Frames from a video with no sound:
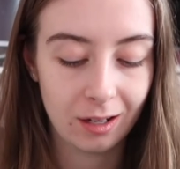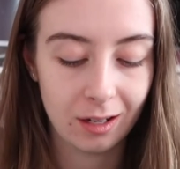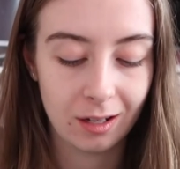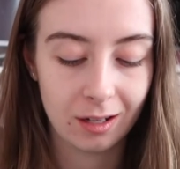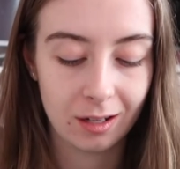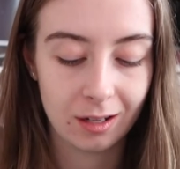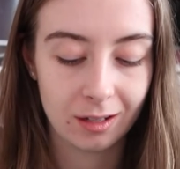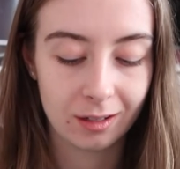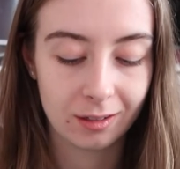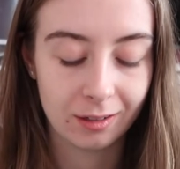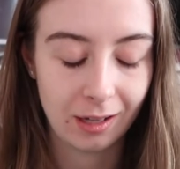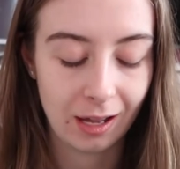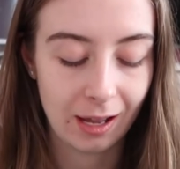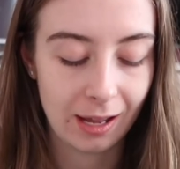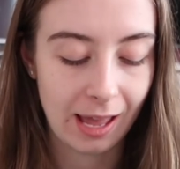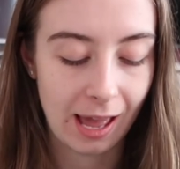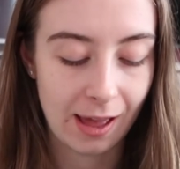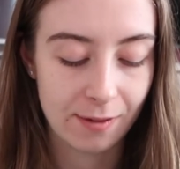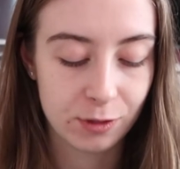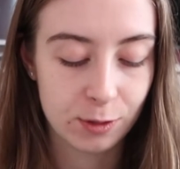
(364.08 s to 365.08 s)
I
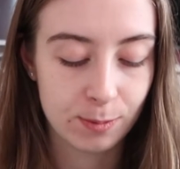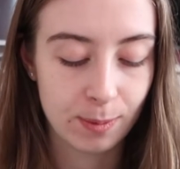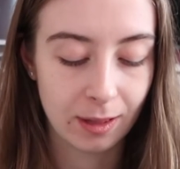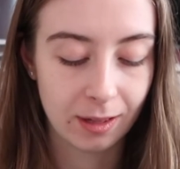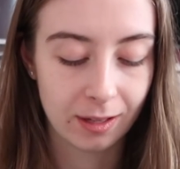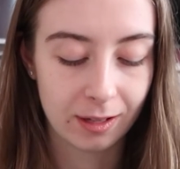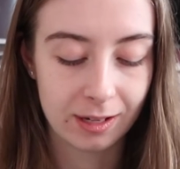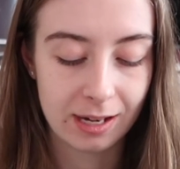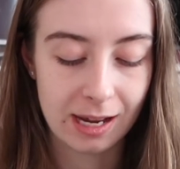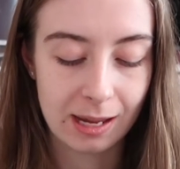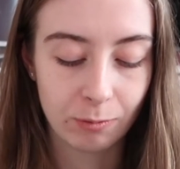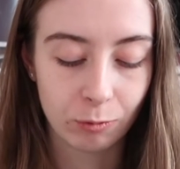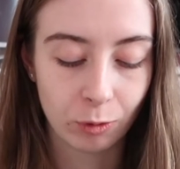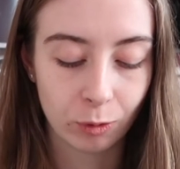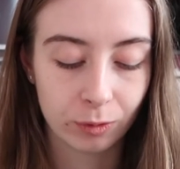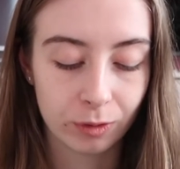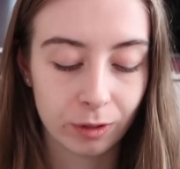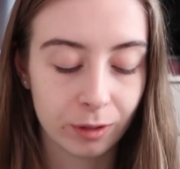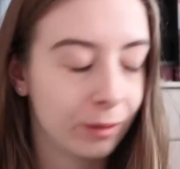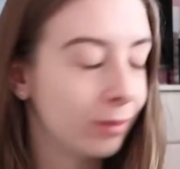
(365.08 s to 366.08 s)
have spelt her name
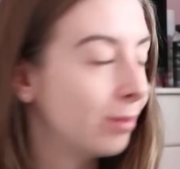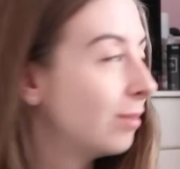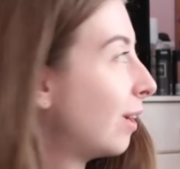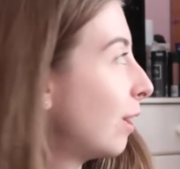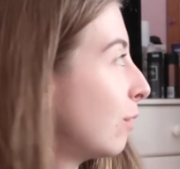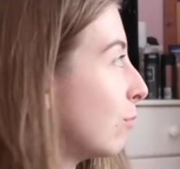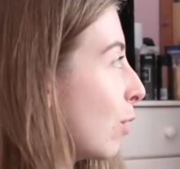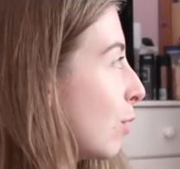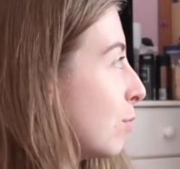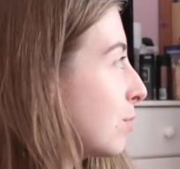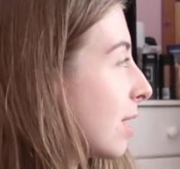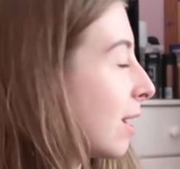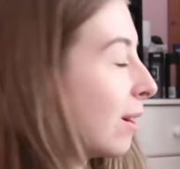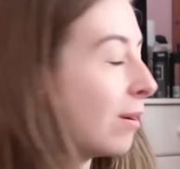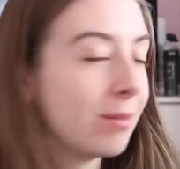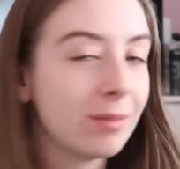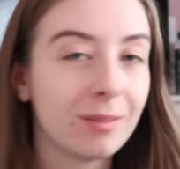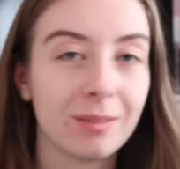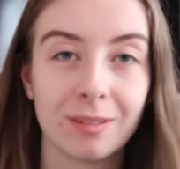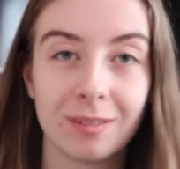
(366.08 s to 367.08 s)
wrong though. I wrote
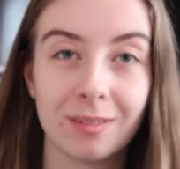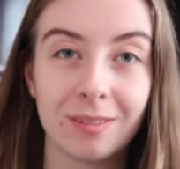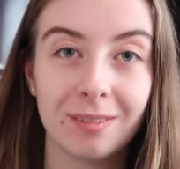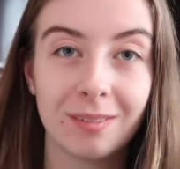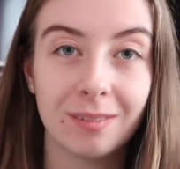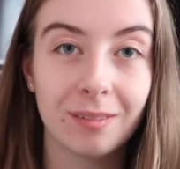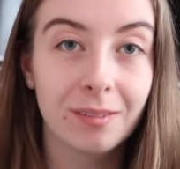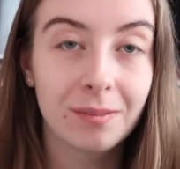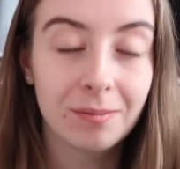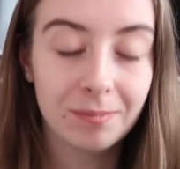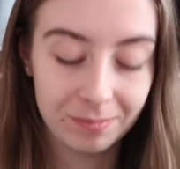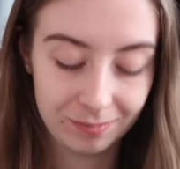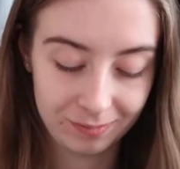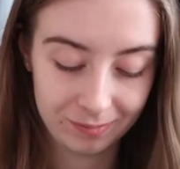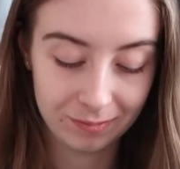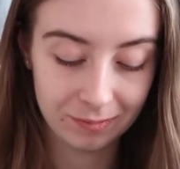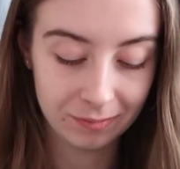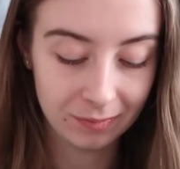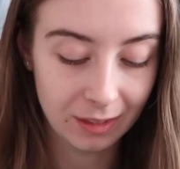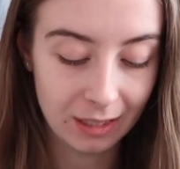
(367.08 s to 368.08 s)
down
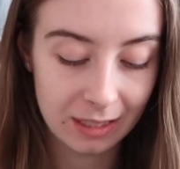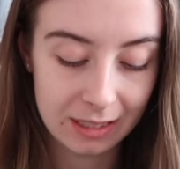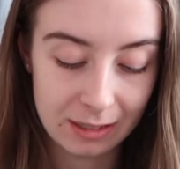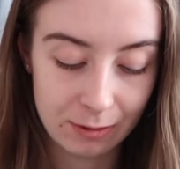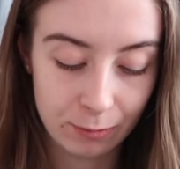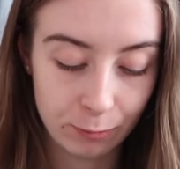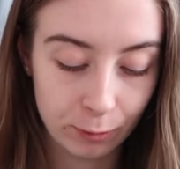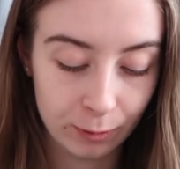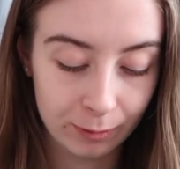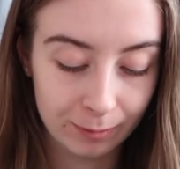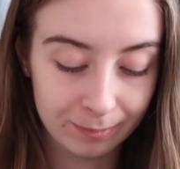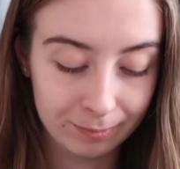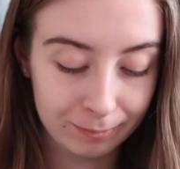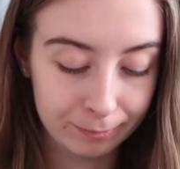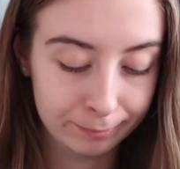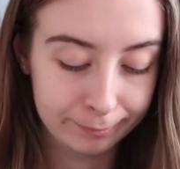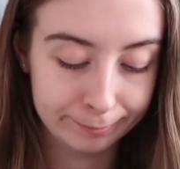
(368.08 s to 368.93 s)
a different...